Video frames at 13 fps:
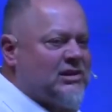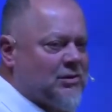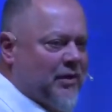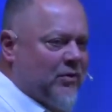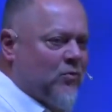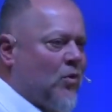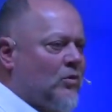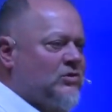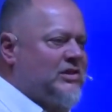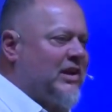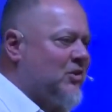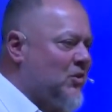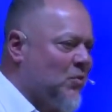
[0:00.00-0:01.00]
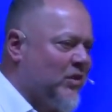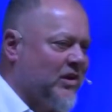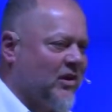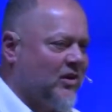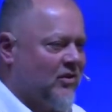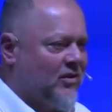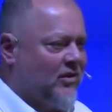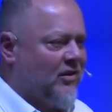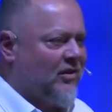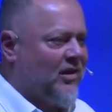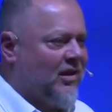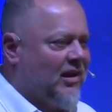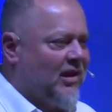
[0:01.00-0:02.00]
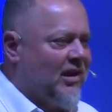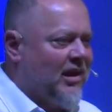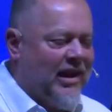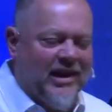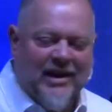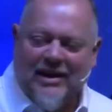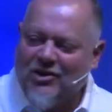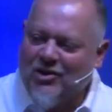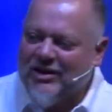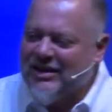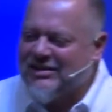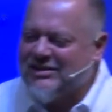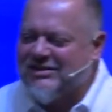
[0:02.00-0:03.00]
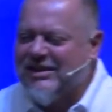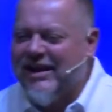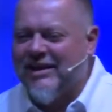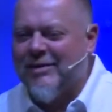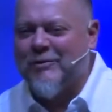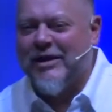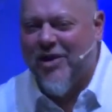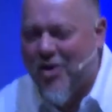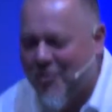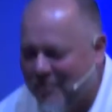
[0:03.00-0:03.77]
to me and rolls down the window. And I look inside and I'm like, oh